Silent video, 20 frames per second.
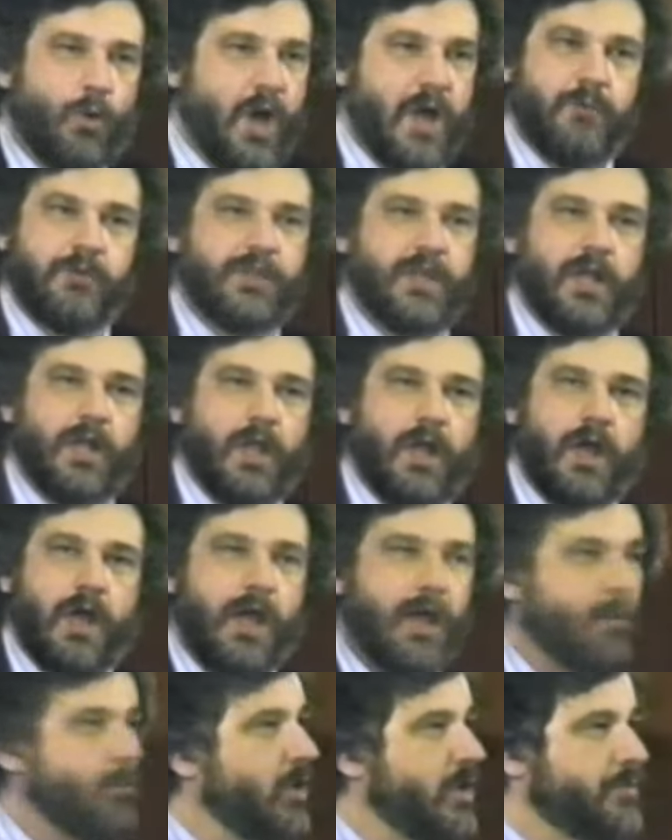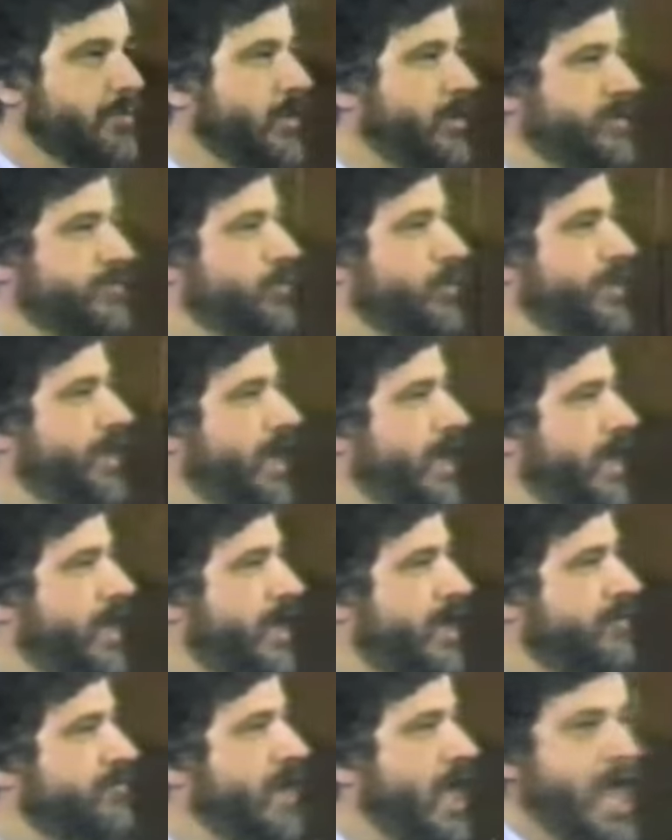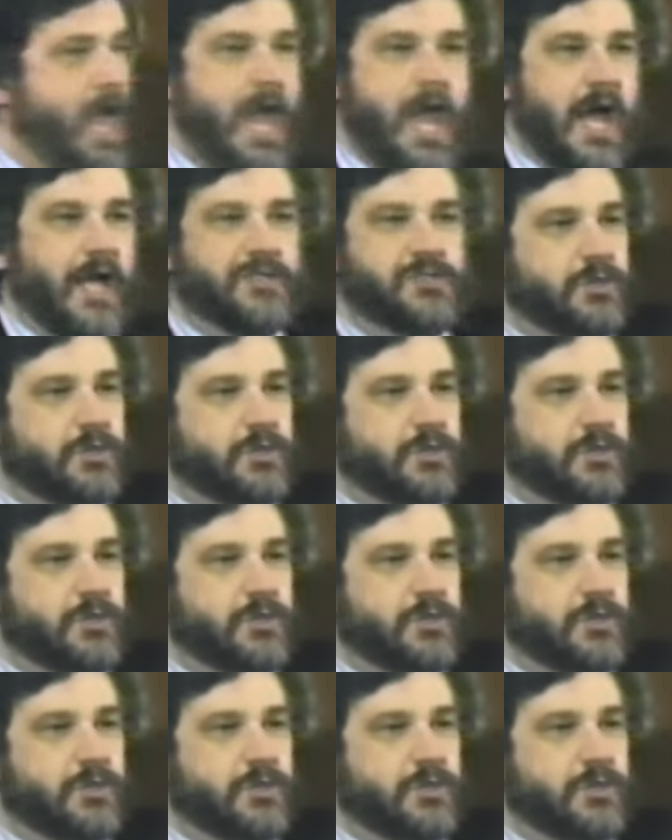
Why would they lie? What motive would they have? A